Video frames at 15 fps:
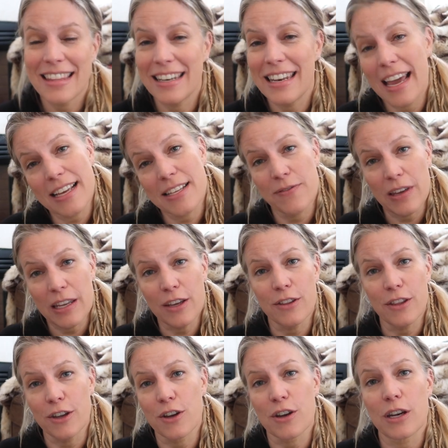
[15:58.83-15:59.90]
The next
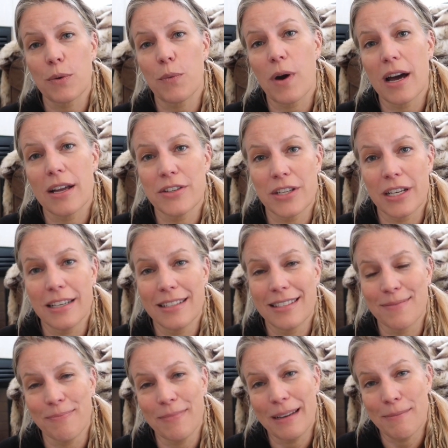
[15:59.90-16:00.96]
video that you're gonna watch
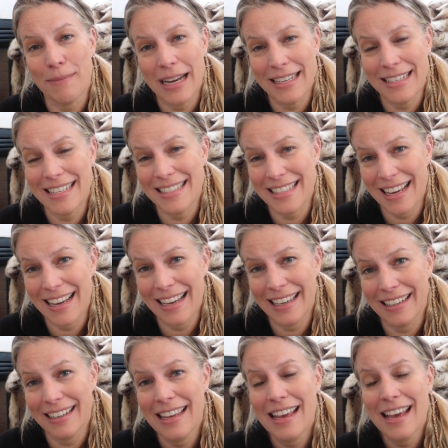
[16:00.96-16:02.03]
is my
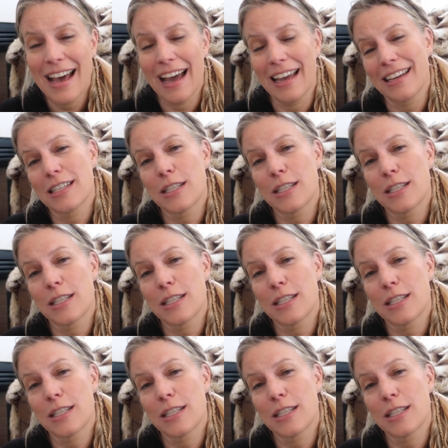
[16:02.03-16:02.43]
design. I